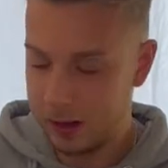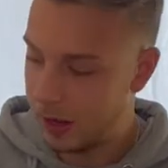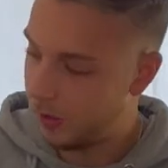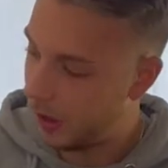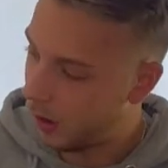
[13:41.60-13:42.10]

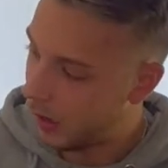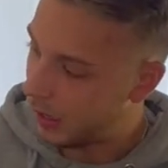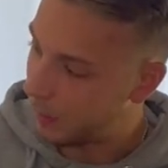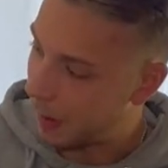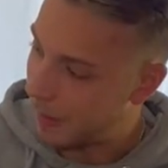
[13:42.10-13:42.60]
and here
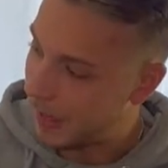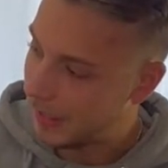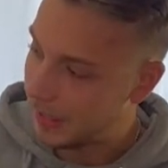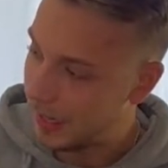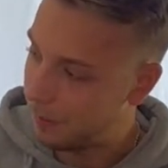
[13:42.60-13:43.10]
is my
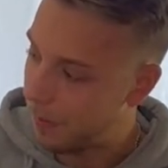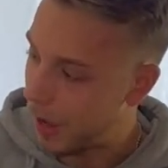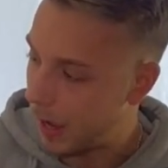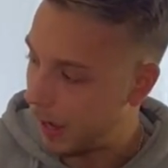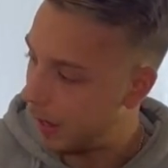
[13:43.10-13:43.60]
medicine,
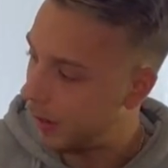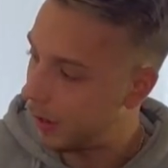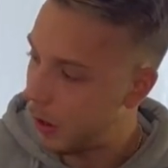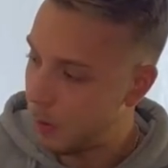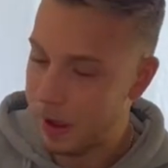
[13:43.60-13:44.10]
my
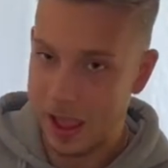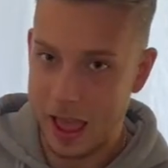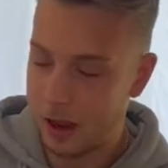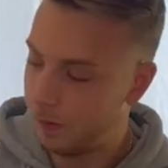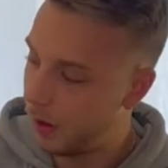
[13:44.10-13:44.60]
my
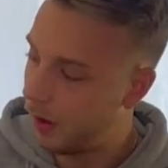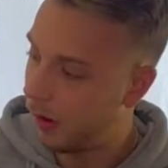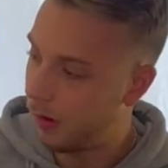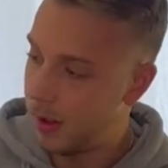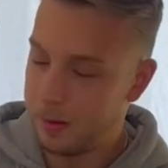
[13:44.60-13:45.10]

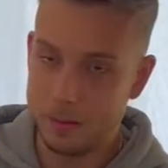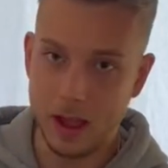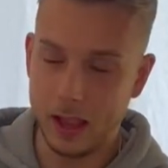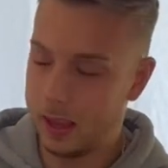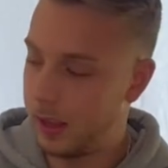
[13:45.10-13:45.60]
Advil,
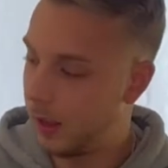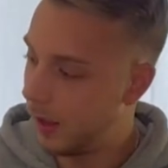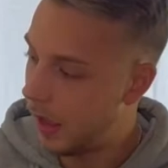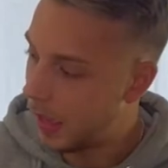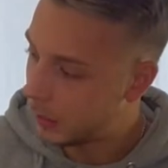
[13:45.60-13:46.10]
my
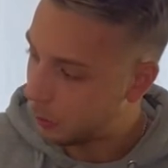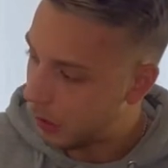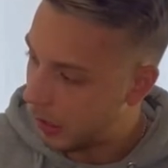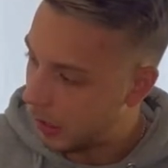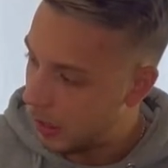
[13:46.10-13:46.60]

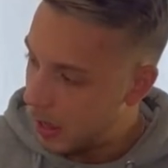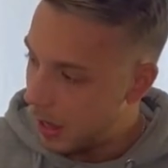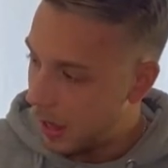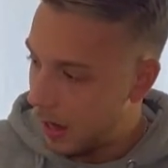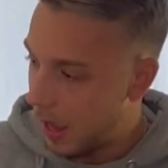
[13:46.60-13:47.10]
aspirin,
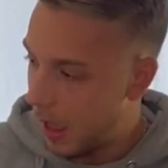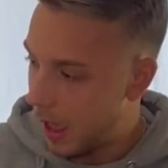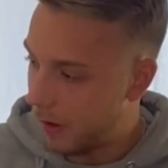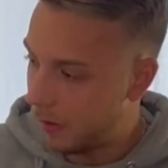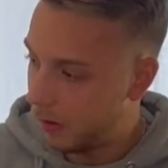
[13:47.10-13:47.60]
and I
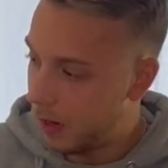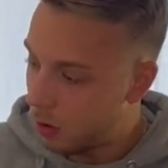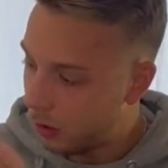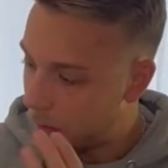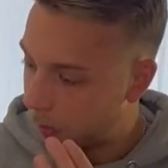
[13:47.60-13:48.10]
have nail
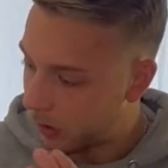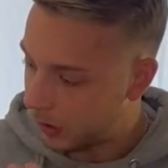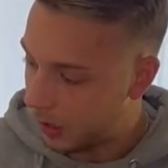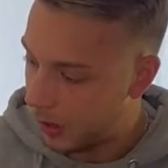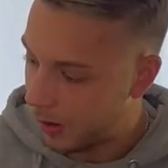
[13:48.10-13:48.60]
clippers
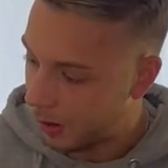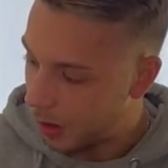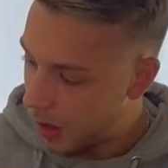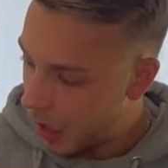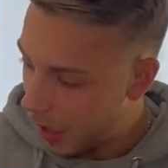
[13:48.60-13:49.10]
in here.
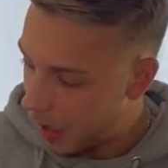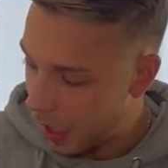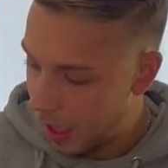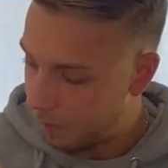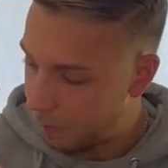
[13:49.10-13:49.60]
I
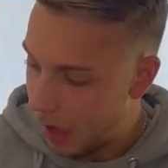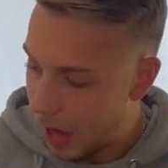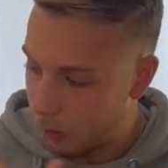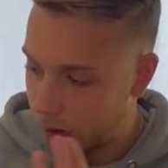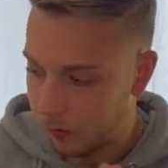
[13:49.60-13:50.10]
have
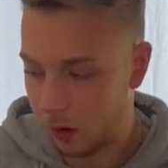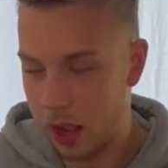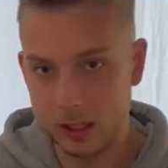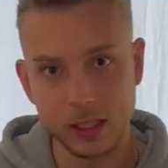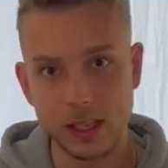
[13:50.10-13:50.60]
powder for
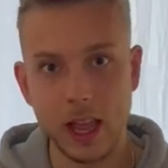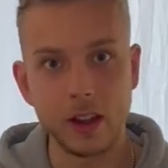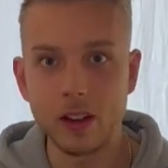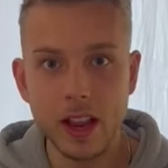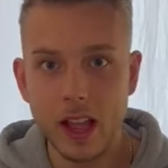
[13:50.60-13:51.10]

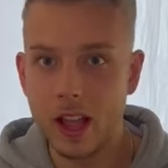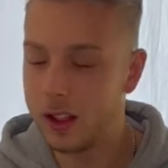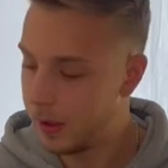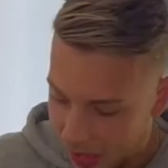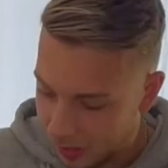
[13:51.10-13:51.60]

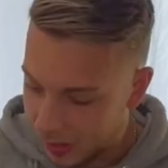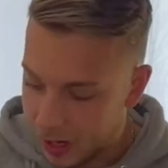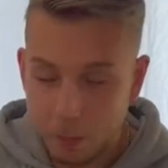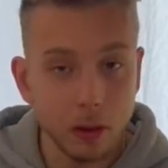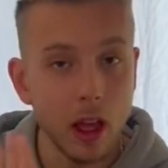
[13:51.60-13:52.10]
anti-diarrhea and
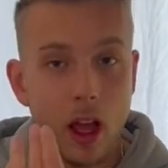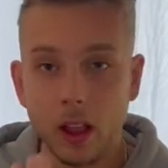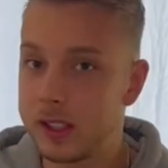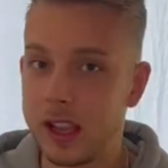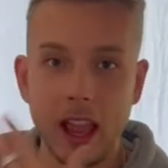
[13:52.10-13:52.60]

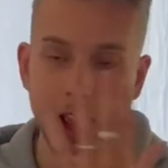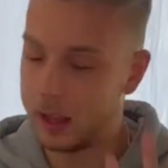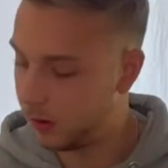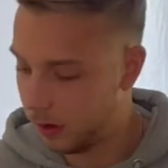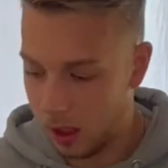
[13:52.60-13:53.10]
earplugs and